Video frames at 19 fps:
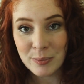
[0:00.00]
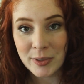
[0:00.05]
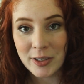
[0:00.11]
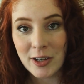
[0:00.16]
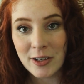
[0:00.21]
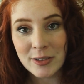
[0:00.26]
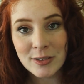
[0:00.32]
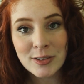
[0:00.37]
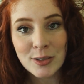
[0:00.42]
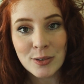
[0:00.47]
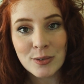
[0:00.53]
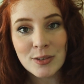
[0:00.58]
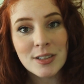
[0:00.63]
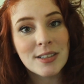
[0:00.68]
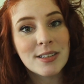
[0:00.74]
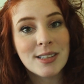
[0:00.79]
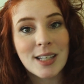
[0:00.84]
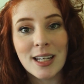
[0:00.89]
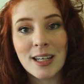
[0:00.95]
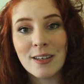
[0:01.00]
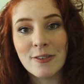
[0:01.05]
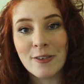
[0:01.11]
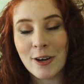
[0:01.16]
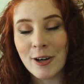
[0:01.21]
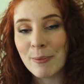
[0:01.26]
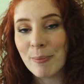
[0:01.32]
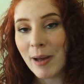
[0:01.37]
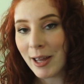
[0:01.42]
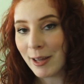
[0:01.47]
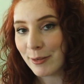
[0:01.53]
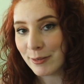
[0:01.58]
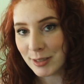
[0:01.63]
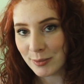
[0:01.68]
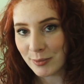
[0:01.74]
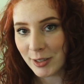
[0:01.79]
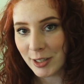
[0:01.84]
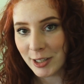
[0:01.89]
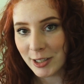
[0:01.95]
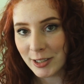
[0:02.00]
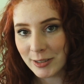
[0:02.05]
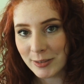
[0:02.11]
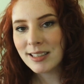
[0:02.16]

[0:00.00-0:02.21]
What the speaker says: but also to save our biosphere.